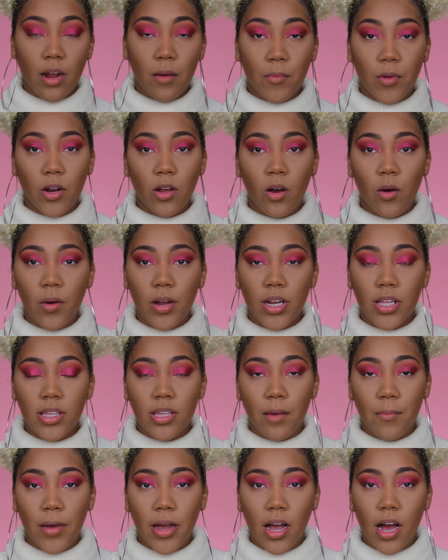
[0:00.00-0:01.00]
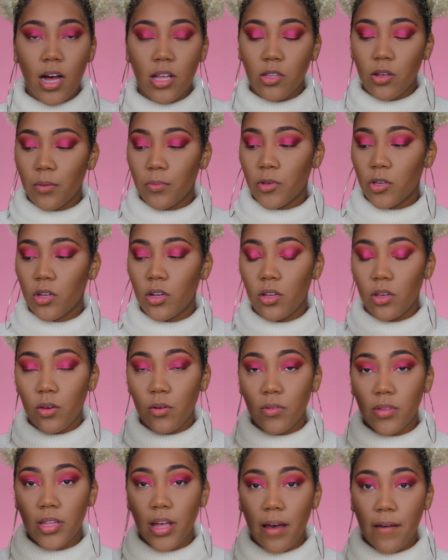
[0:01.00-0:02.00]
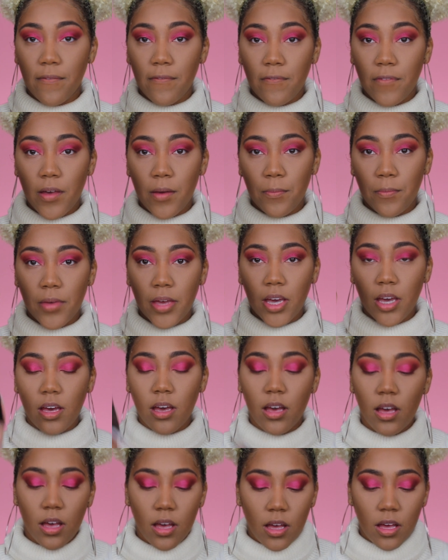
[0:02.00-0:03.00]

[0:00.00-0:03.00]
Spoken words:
I'm going to go in and set my contour. I'm just going to use that Fit Me